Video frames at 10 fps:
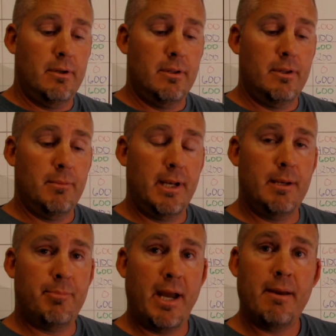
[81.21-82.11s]
the money to
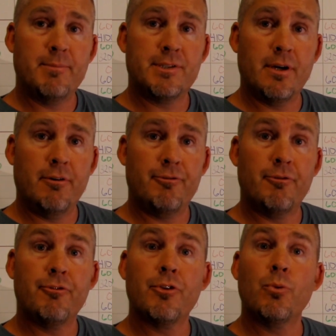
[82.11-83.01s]
pay himself
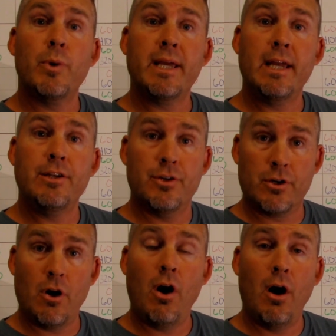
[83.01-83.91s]
for the week he
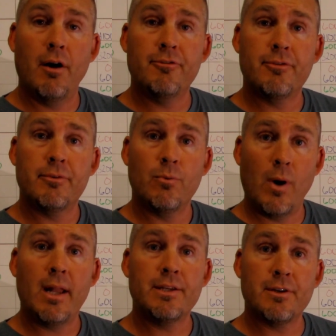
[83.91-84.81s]
took off
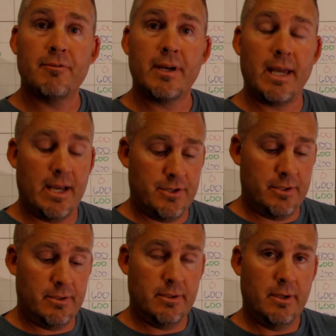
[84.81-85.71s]
while he's on
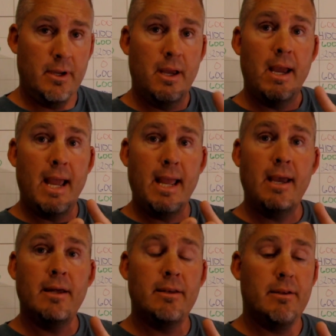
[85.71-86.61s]
vacation,
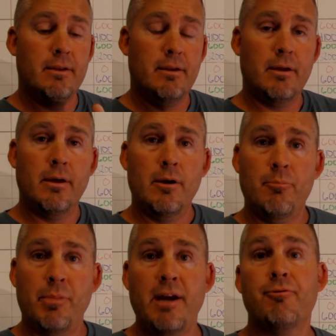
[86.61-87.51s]
and
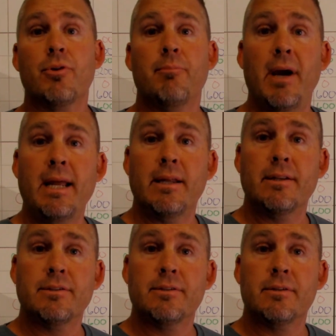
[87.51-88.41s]
pay for the
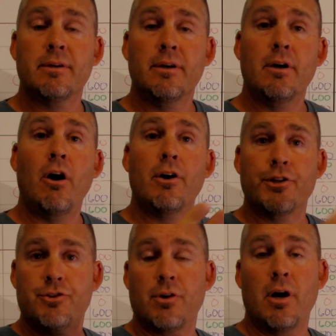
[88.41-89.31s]
maintenance on
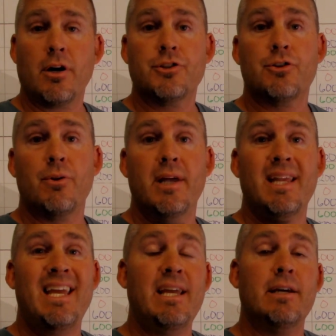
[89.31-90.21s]
his truck so that
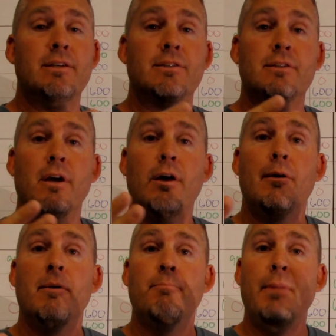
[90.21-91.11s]
he is
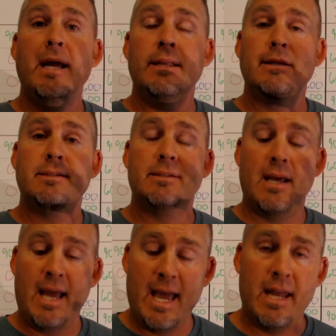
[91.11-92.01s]
maintenanced
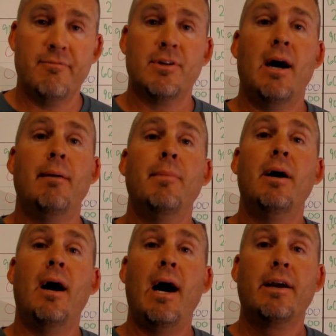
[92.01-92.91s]
ahead of time.
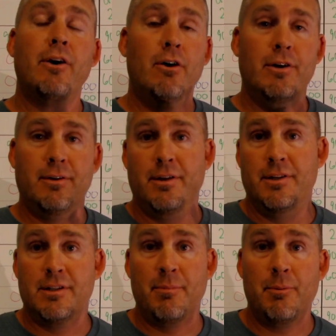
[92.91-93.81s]
I call it,
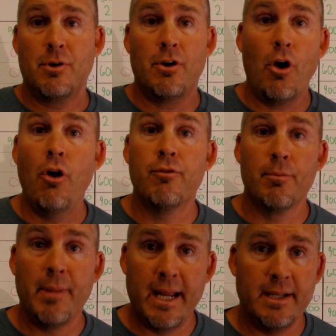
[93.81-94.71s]
some people call it over
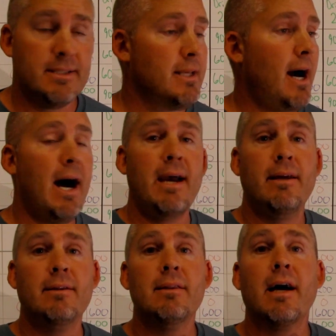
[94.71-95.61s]
maintenance.
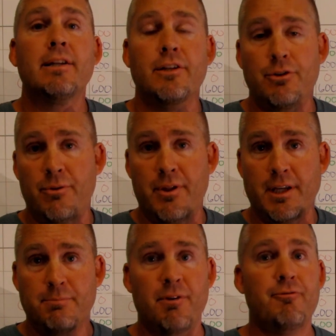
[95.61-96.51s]
I like to do
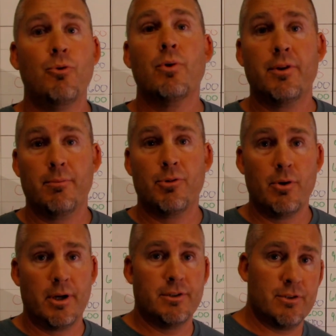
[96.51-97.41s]
things before they're
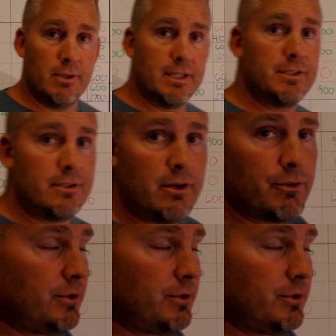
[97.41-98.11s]
broken. So let's go through